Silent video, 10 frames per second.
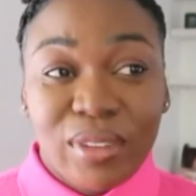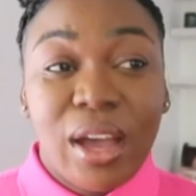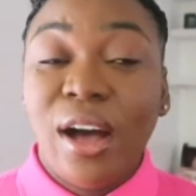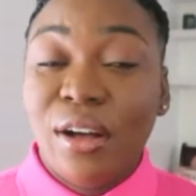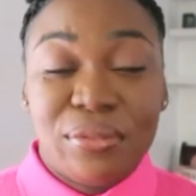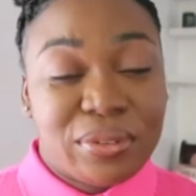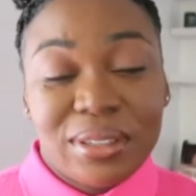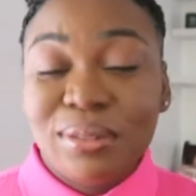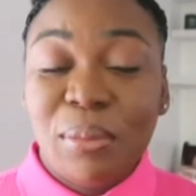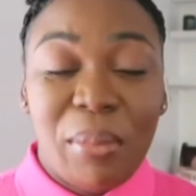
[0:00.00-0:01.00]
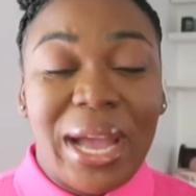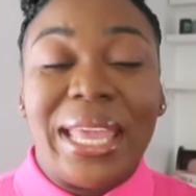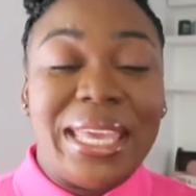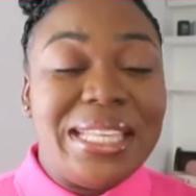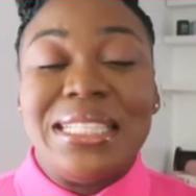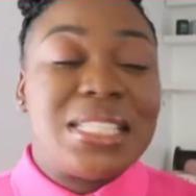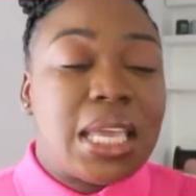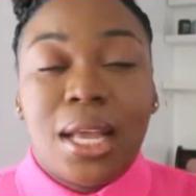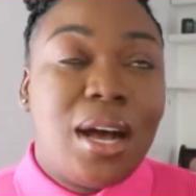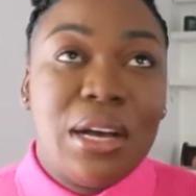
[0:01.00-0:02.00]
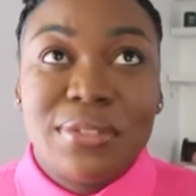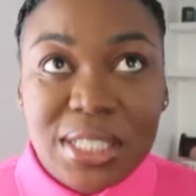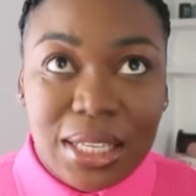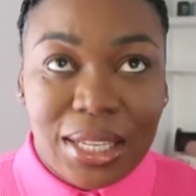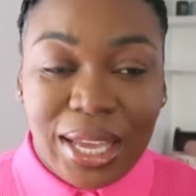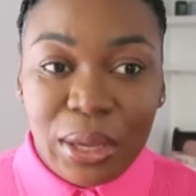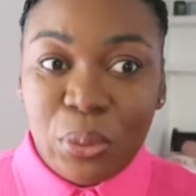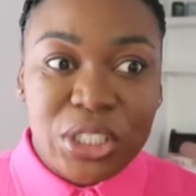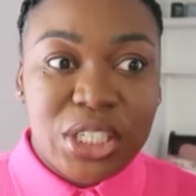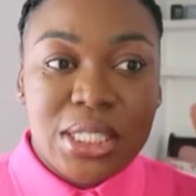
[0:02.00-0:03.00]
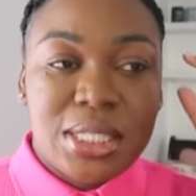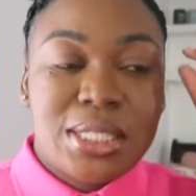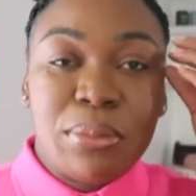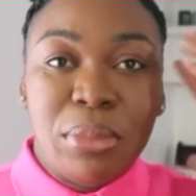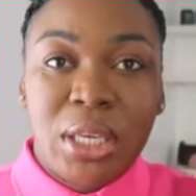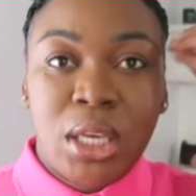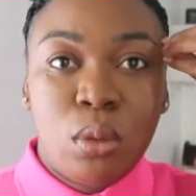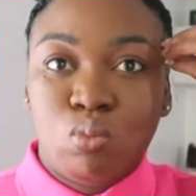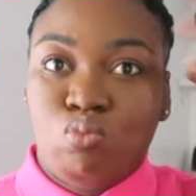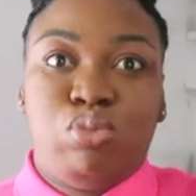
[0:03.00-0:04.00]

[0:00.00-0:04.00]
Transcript: of my intake of sunlight, which is, to me,